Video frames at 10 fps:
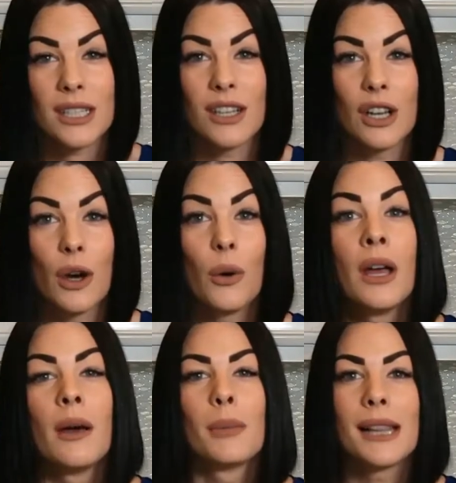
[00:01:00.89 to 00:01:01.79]
to know,
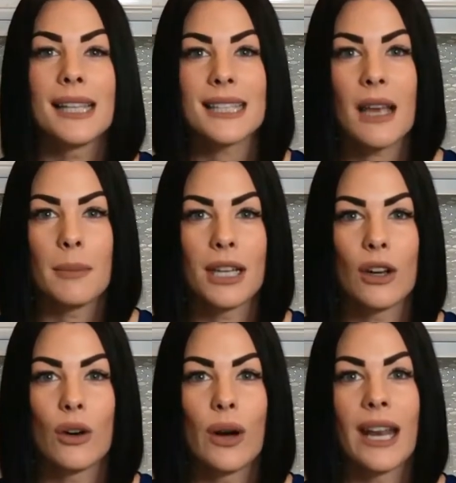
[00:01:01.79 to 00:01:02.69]
please let me
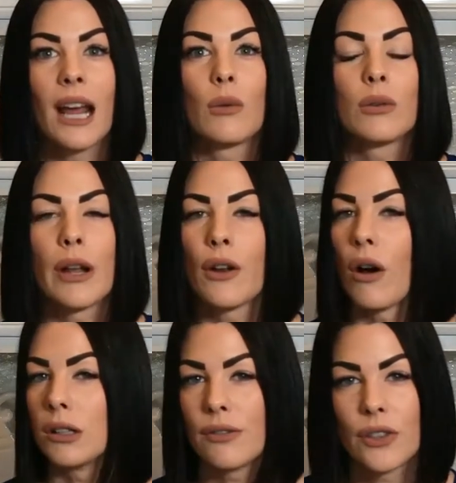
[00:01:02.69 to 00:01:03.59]
know and I will run
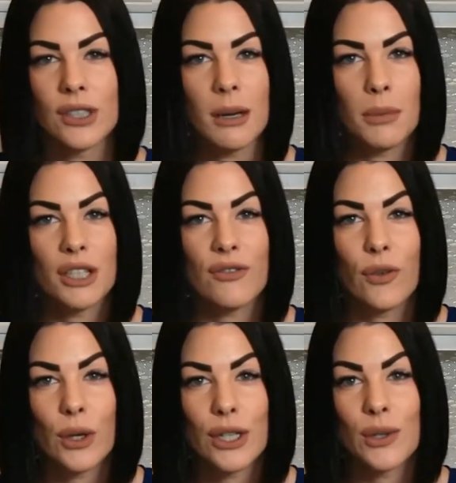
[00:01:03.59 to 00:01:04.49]
all of those numbers
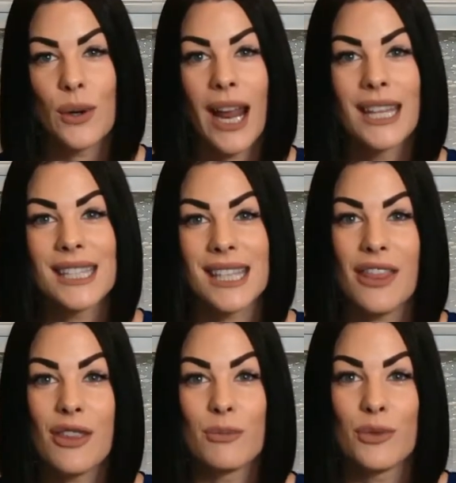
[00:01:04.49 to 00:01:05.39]
for you and
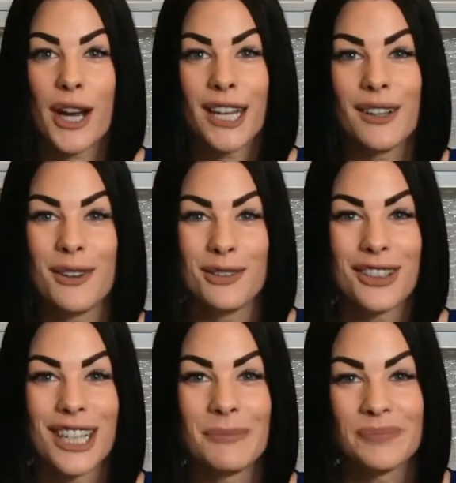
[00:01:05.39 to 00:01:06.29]
send them right
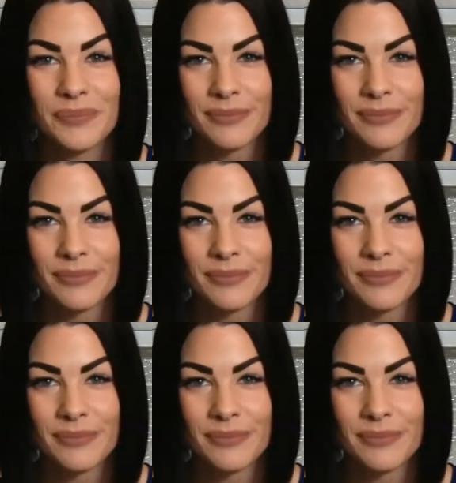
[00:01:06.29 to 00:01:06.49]
over.